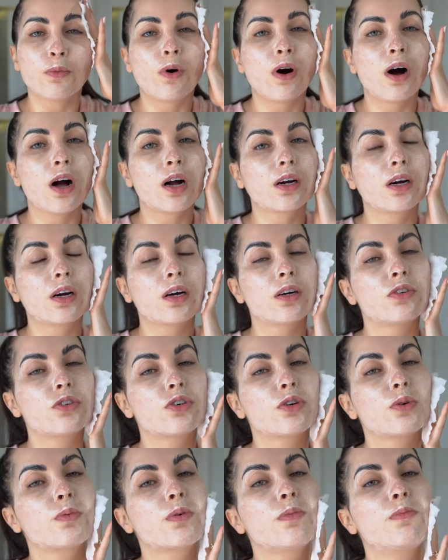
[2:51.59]
water
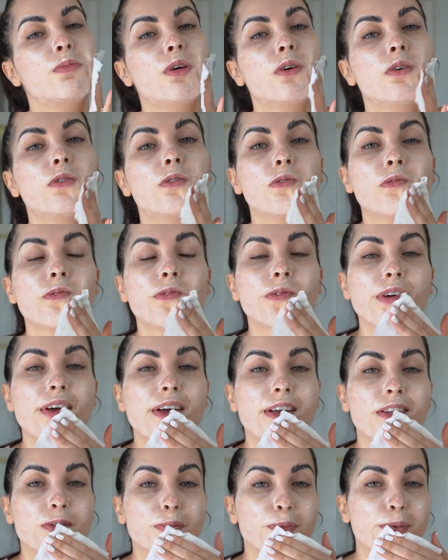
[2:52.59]
to remove.
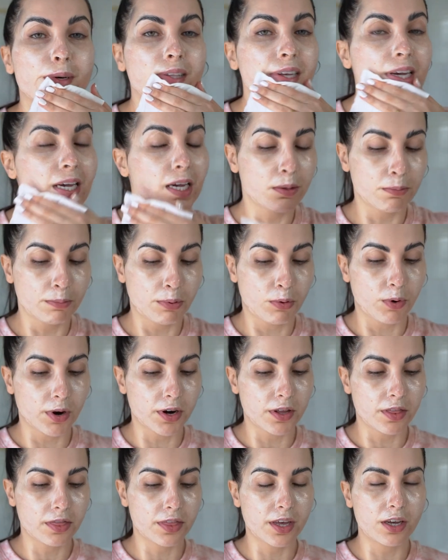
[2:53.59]
It's really
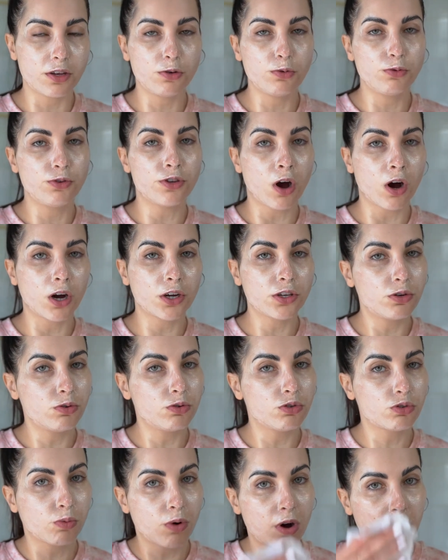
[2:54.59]
important that you not
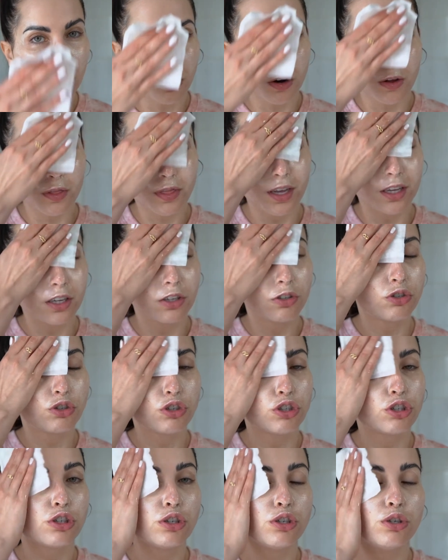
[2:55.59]
use water that is
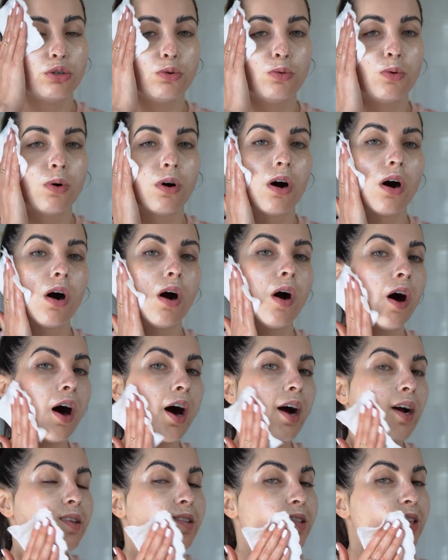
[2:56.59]
too
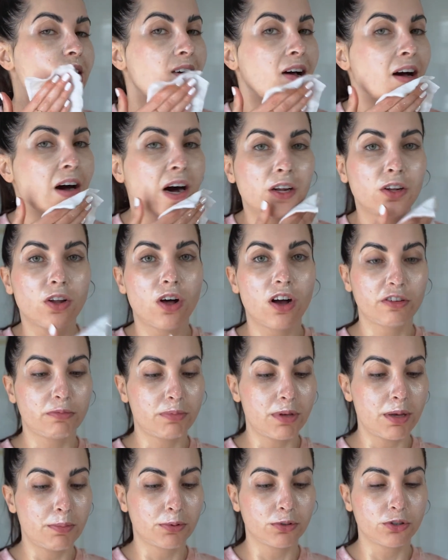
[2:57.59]
hot. A lot of
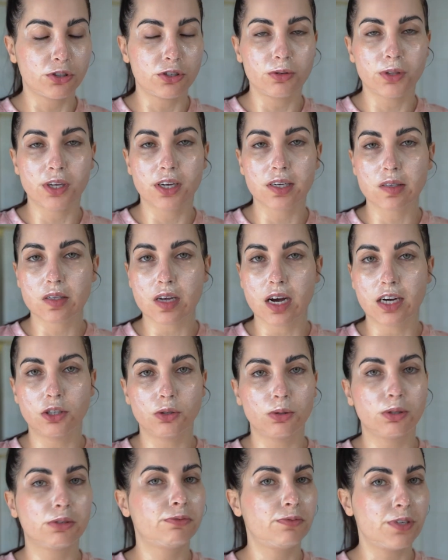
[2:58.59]
people do this. I know
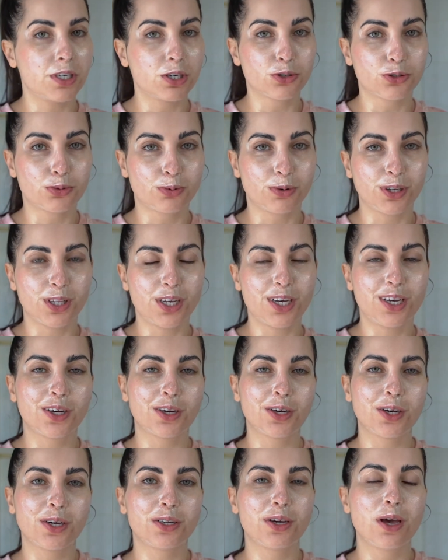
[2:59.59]
it feels really
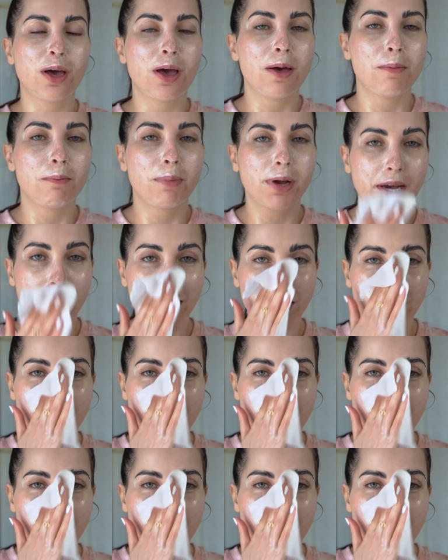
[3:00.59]
good, but it can